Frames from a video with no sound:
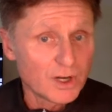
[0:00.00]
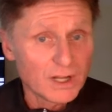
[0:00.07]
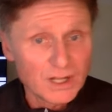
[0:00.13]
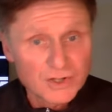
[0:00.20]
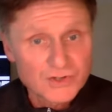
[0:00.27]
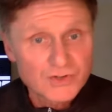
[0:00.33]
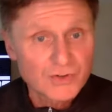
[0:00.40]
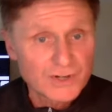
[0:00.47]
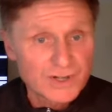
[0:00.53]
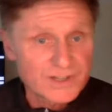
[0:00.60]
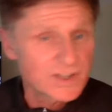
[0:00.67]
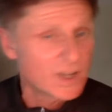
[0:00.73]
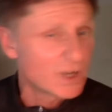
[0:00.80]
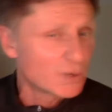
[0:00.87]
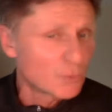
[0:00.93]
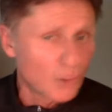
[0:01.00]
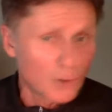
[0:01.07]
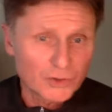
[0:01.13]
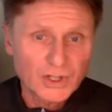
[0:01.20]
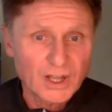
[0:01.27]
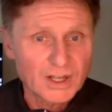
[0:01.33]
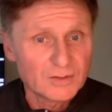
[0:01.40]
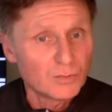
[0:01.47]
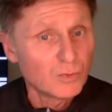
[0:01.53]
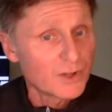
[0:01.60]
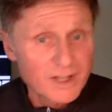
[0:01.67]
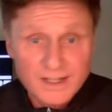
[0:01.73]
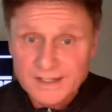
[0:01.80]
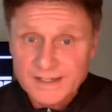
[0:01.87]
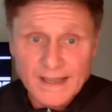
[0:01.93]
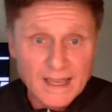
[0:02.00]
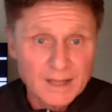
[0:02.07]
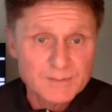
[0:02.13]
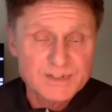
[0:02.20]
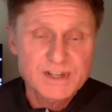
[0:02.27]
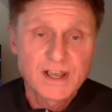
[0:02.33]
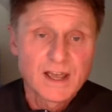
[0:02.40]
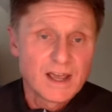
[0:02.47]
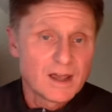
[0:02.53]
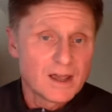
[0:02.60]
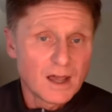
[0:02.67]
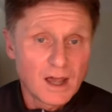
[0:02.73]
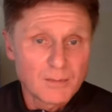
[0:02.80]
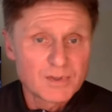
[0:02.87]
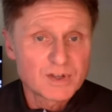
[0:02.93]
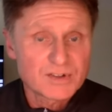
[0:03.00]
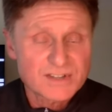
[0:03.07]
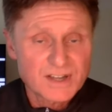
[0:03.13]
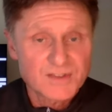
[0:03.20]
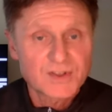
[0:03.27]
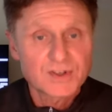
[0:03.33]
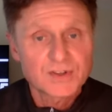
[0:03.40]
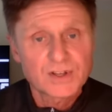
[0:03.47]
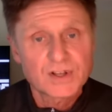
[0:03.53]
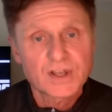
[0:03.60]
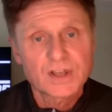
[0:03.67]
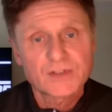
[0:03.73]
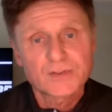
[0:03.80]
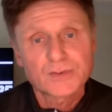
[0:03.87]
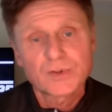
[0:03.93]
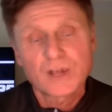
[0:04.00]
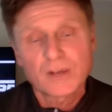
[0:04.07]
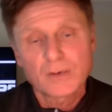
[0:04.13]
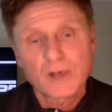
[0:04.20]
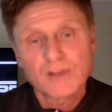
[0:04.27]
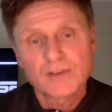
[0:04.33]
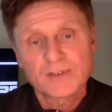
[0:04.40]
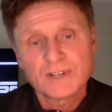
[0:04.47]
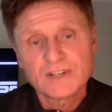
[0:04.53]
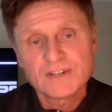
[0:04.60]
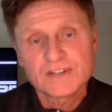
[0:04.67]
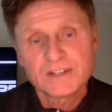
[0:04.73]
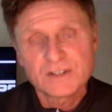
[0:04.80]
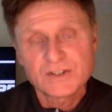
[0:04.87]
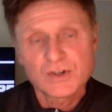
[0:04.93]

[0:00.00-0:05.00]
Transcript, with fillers: injuries, they can rotate within games because I think they'll get through that rather easily.